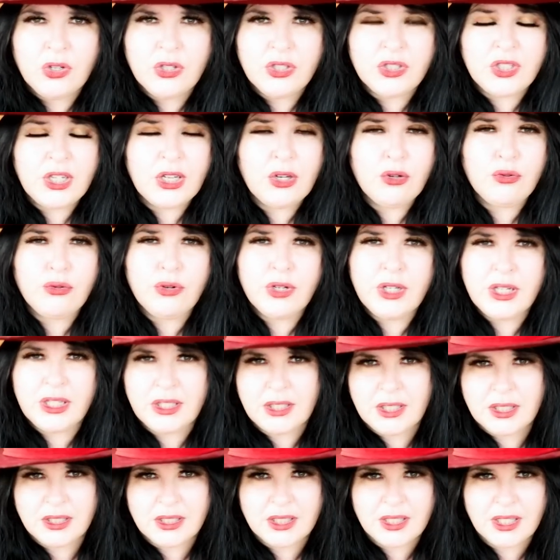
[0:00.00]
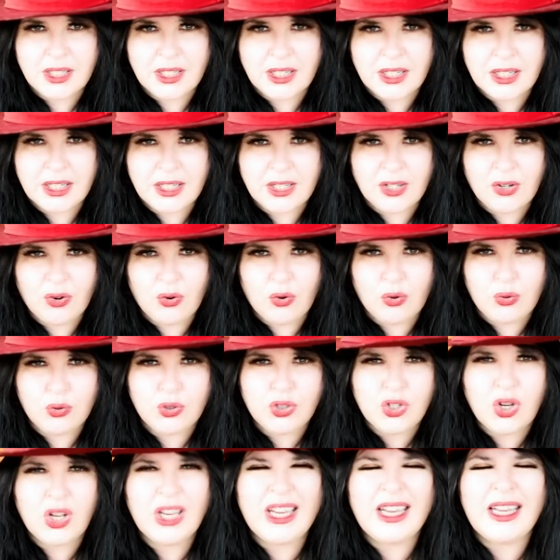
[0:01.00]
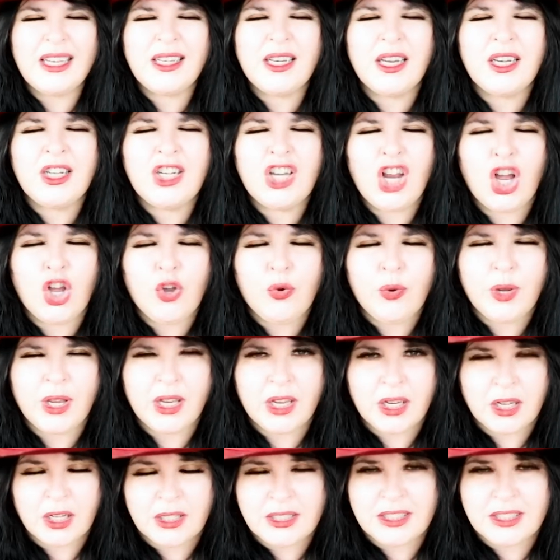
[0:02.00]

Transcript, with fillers: synchronicity, or inner knowing,